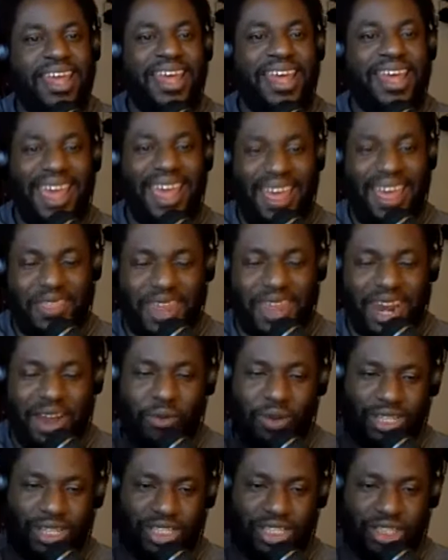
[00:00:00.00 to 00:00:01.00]
and then I
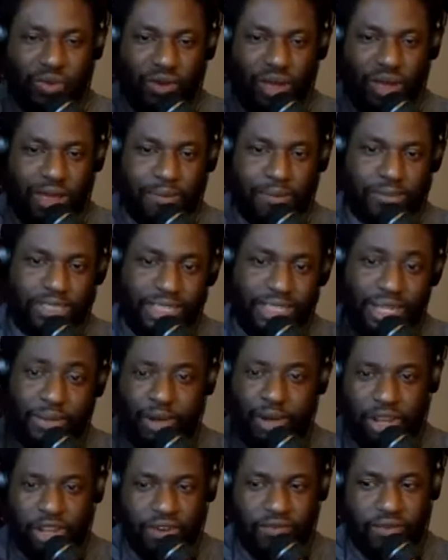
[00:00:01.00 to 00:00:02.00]
went to um, to
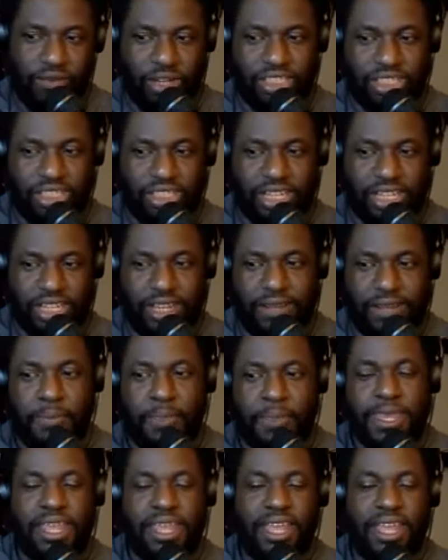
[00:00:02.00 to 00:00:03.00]
Liberty University
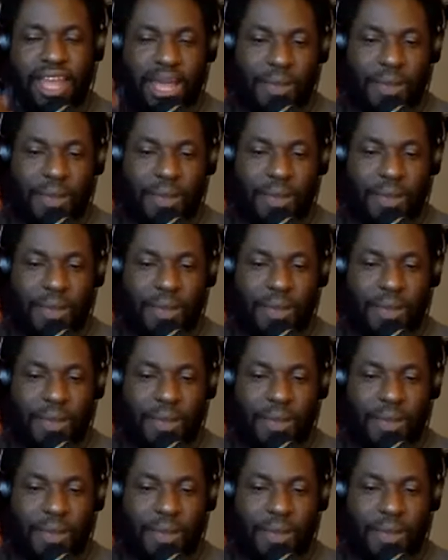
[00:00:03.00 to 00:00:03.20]
um, in